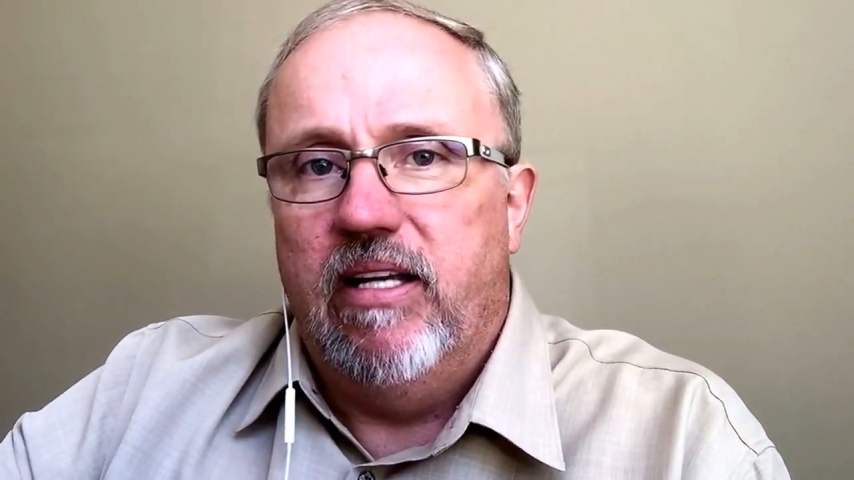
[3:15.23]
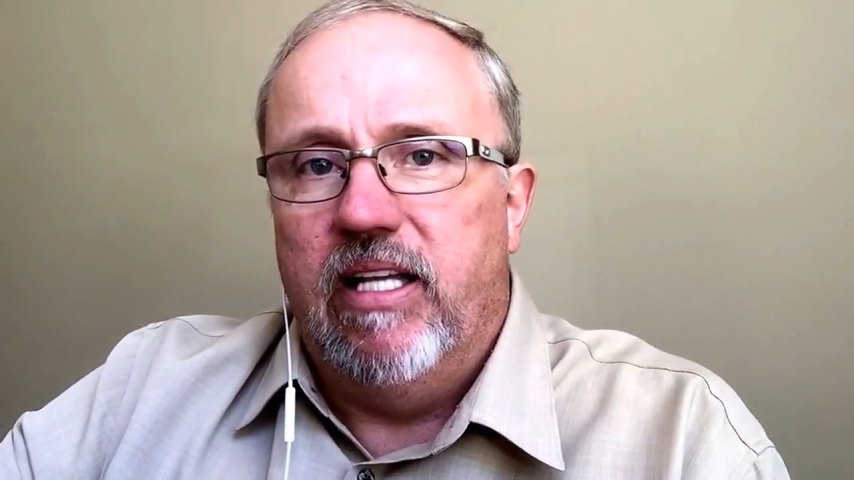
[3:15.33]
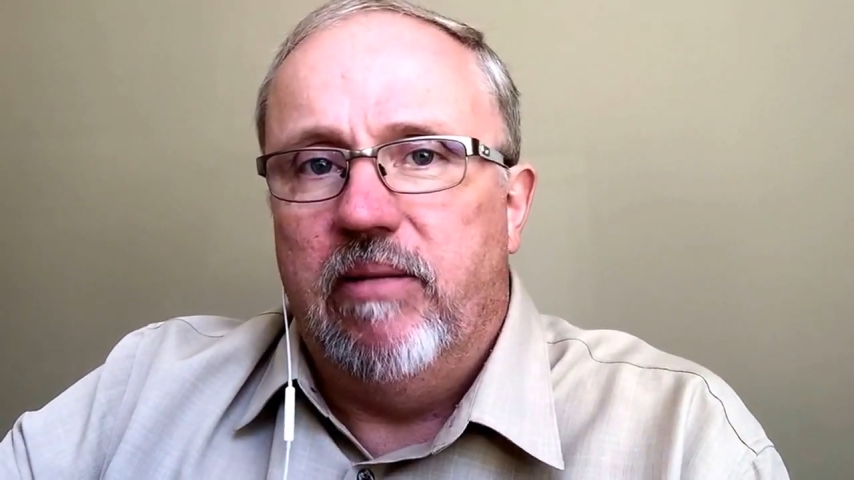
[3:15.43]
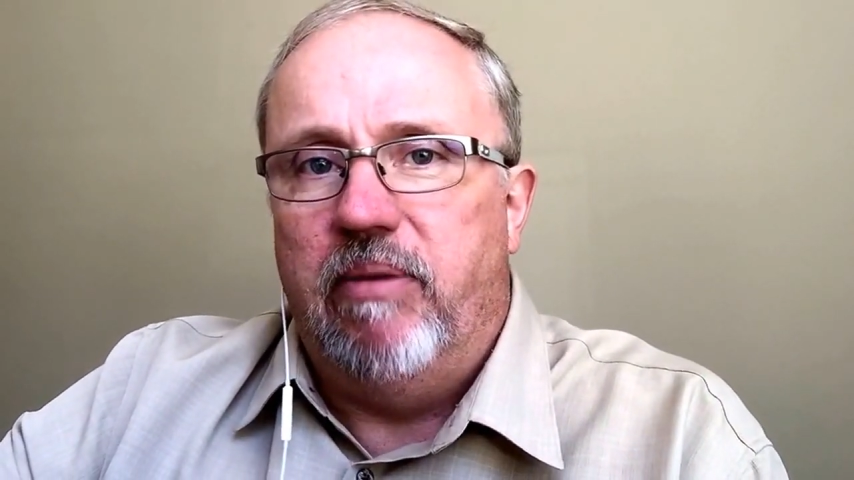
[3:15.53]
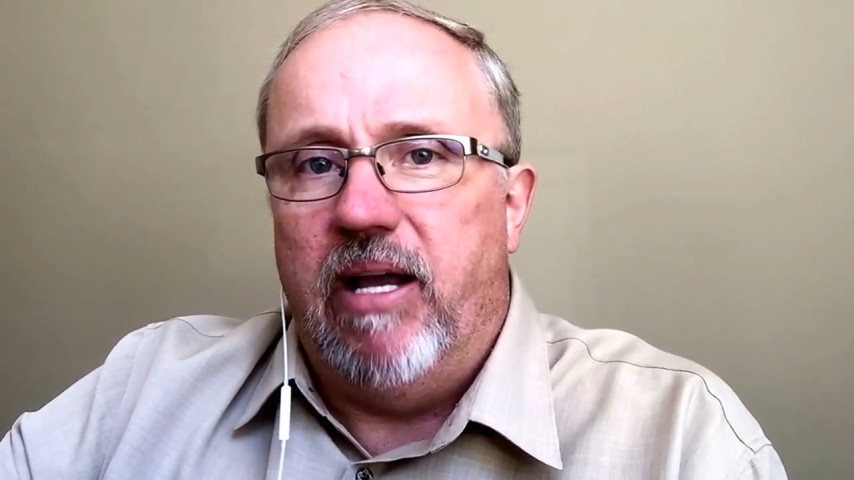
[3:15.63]

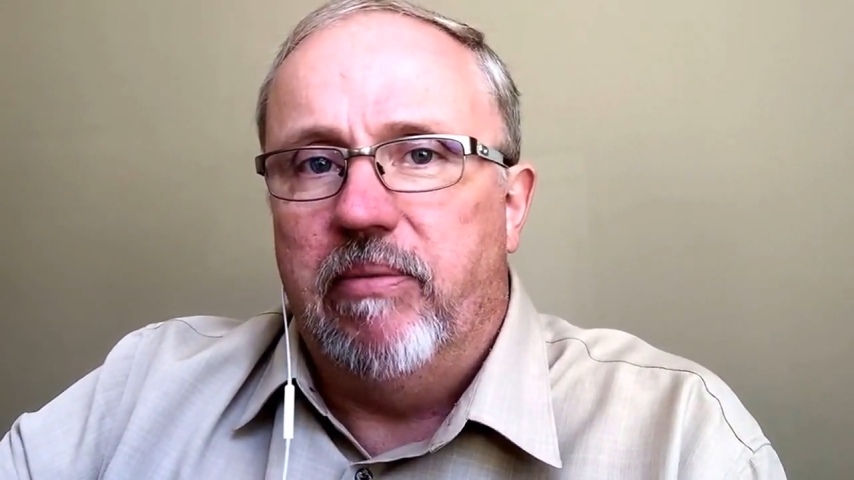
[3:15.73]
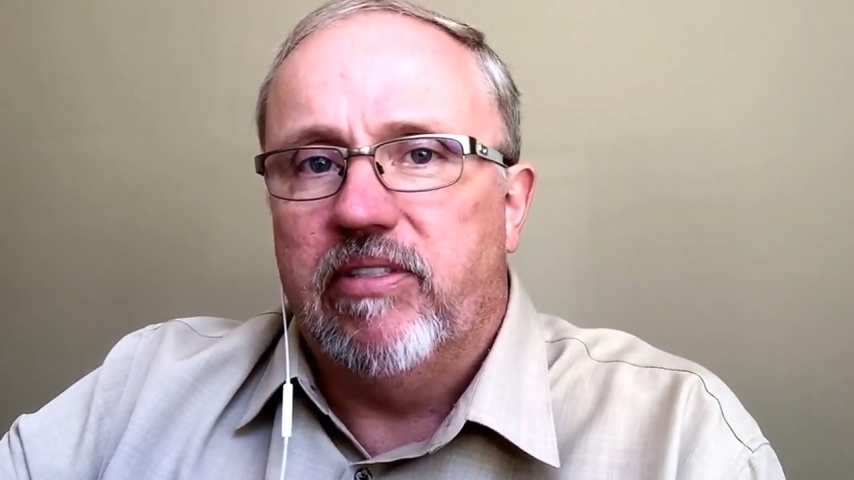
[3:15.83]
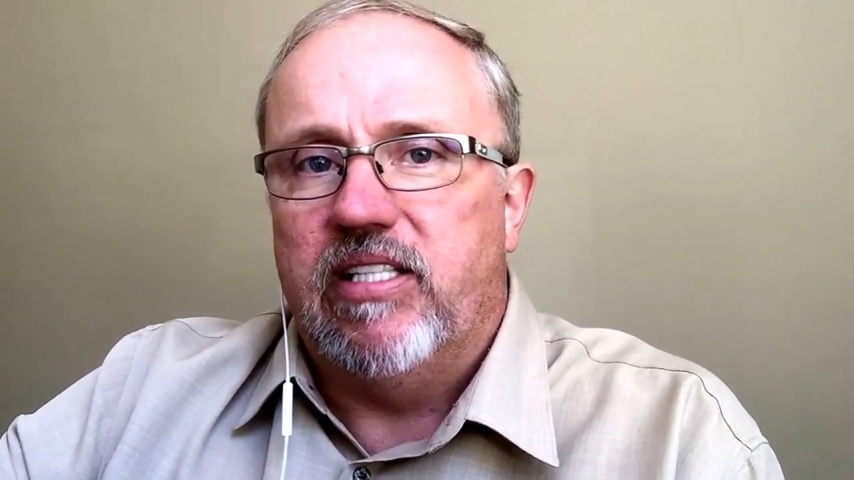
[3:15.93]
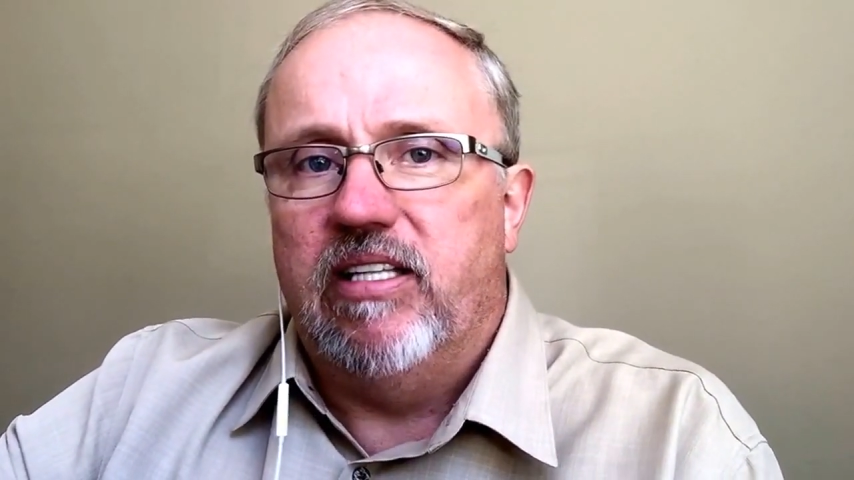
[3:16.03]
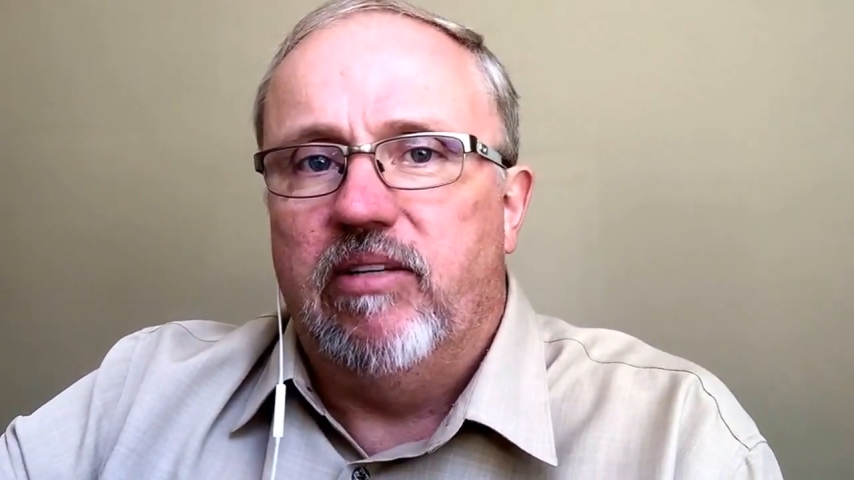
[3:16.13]
And the Bible
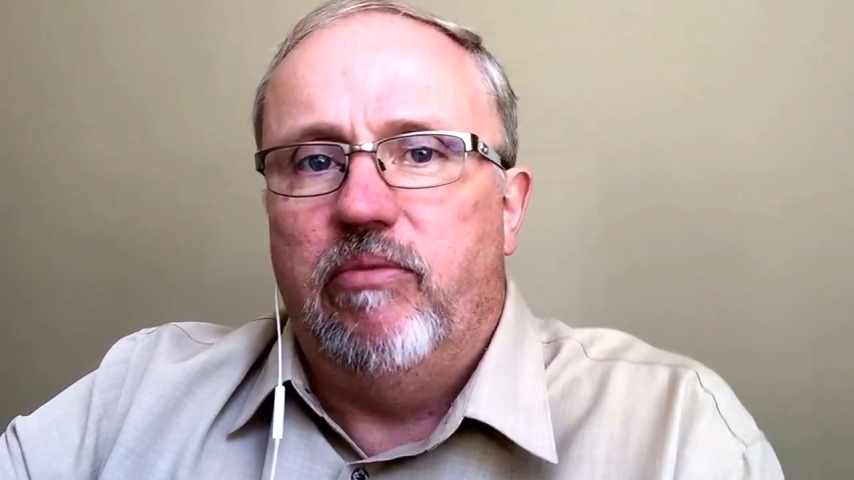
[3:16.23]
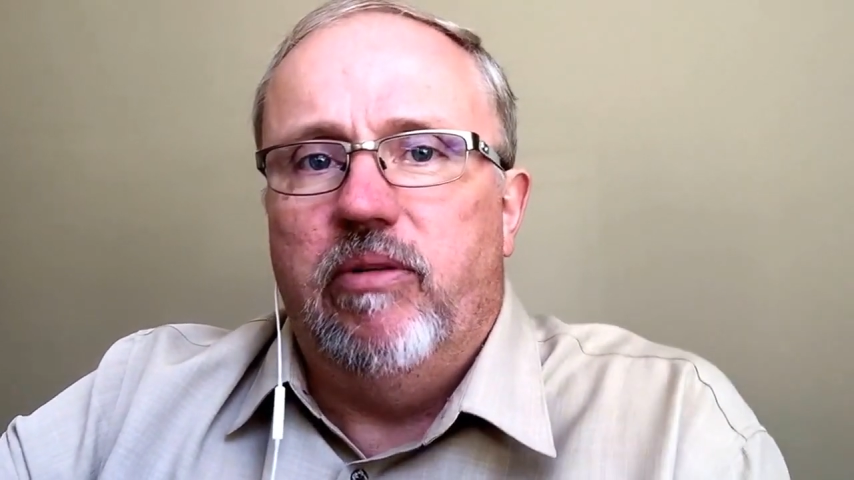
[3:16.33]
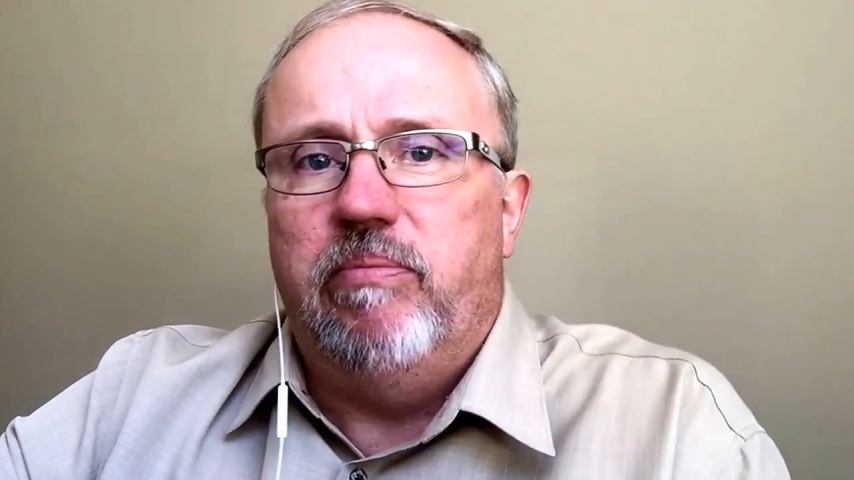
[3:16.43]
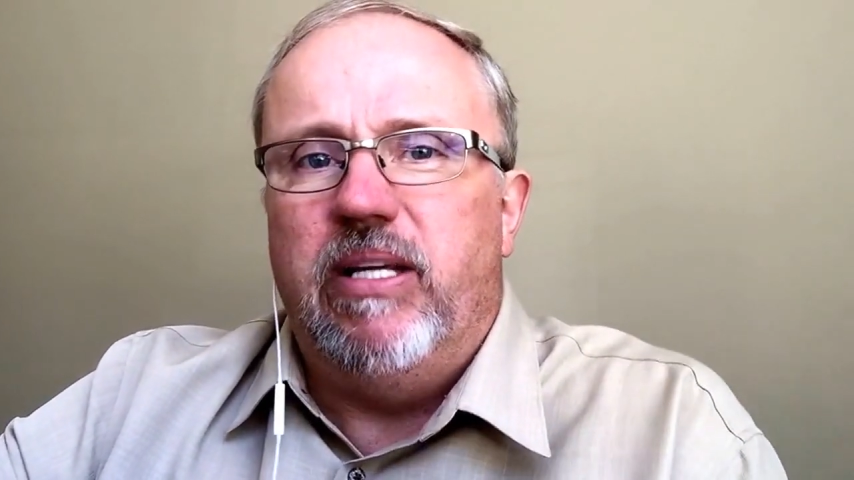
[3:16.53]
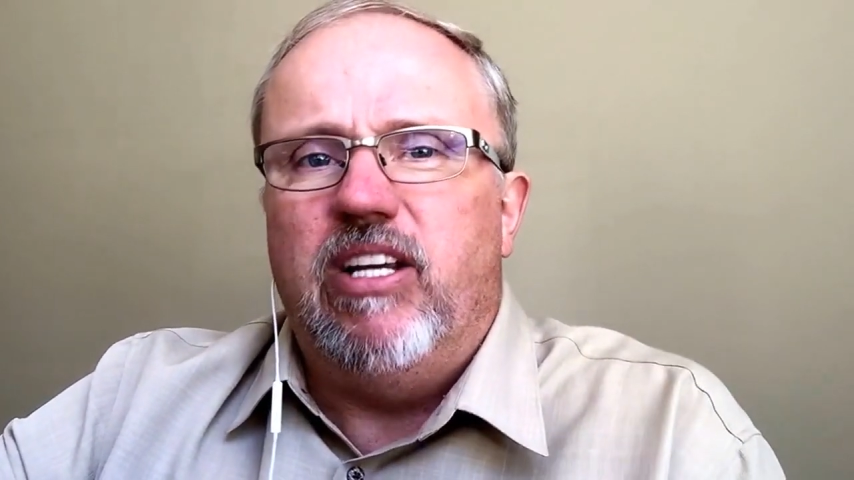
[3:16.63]
said there would be